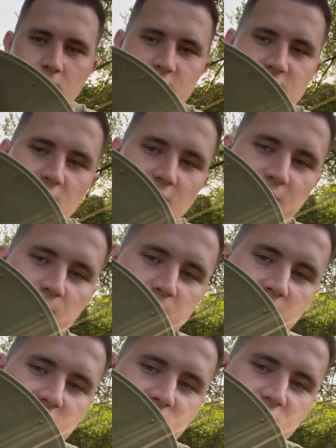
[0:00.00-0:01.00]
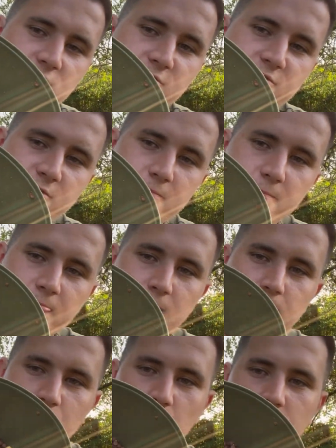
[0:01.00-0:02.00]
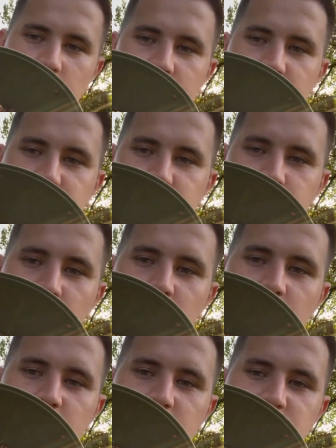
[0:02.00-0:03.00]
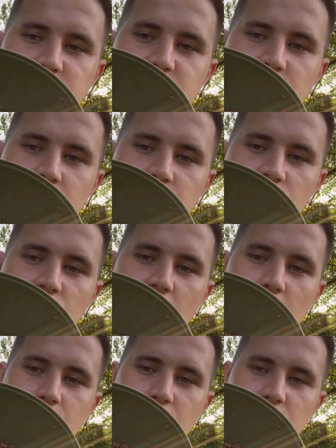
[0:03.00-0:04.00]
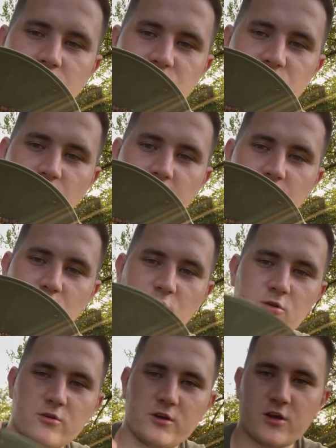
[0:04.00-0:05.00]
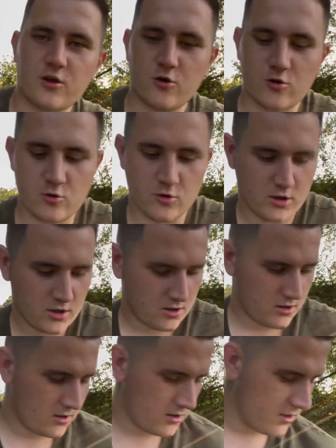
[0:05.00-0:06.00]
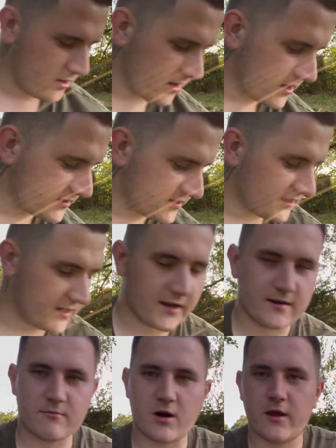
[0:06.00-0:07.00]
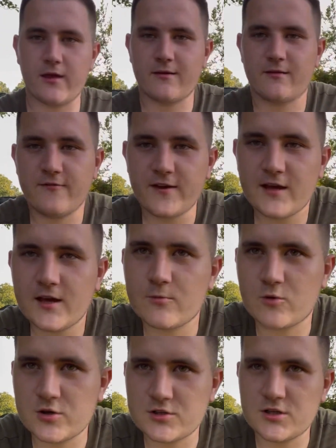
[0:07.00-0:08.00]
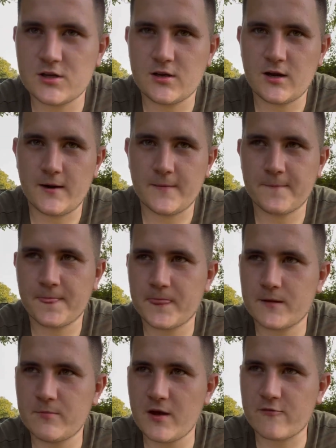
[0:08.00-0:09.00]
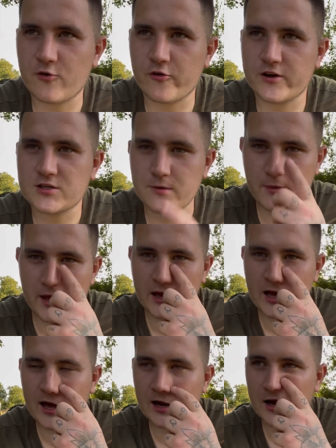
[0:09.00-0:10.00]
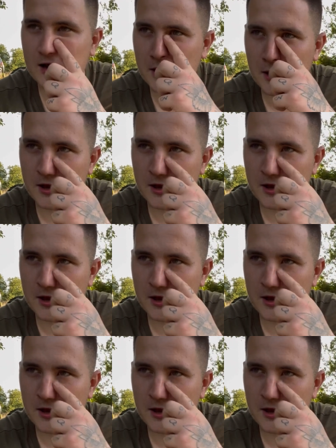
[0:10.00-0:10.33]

this lovely mix of boilies, pellets, crumb, sweet corn, goo. So then my thinking was a bit of orange, a bit of colour